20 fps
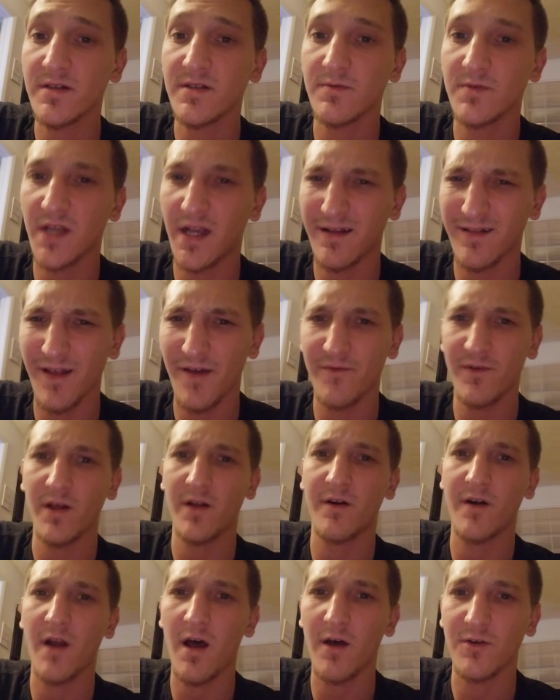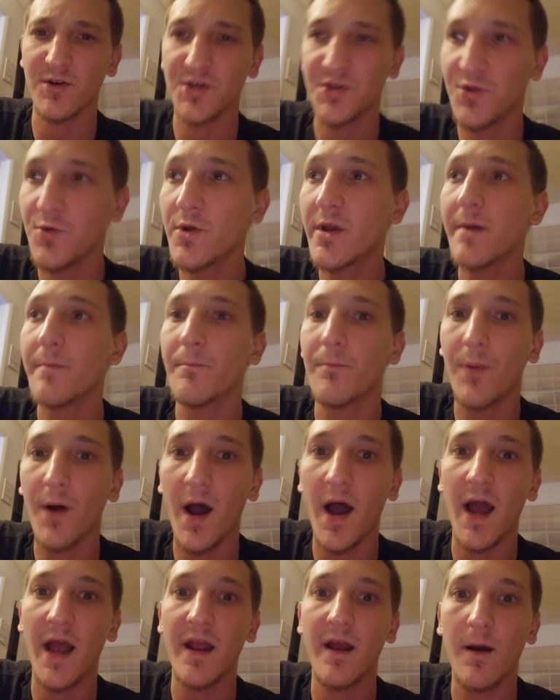It was like $1,100. You can
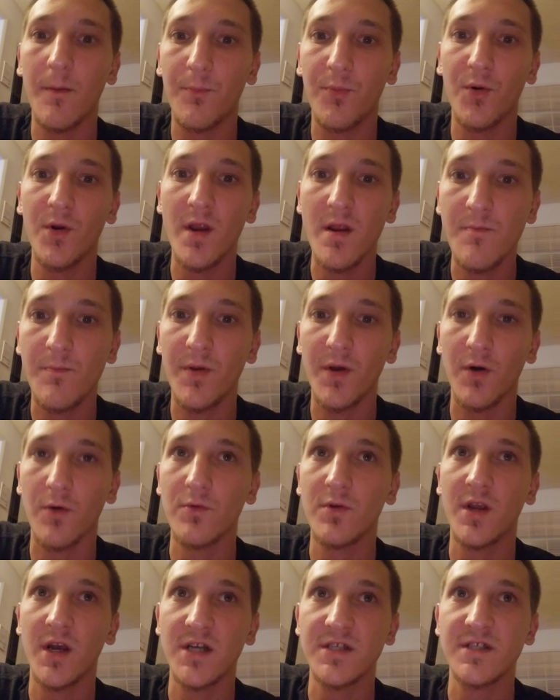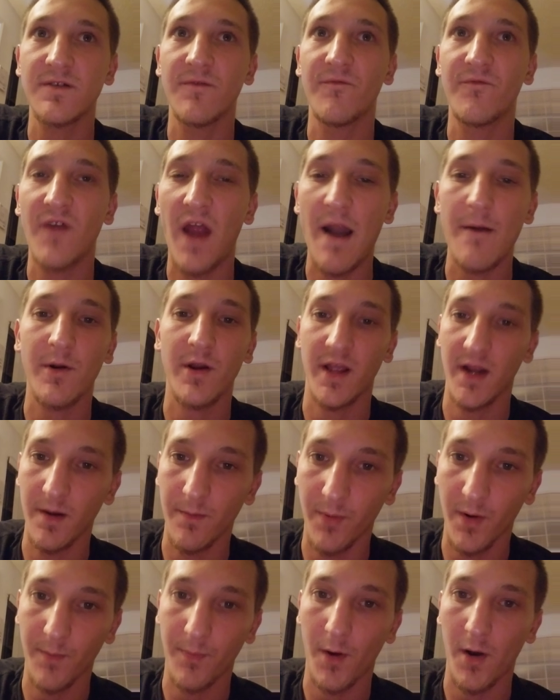buy a pre-built, custom
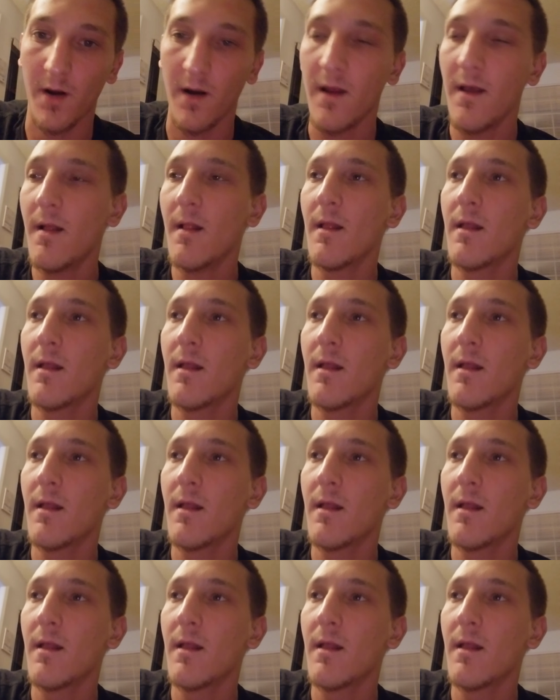fabricated bumper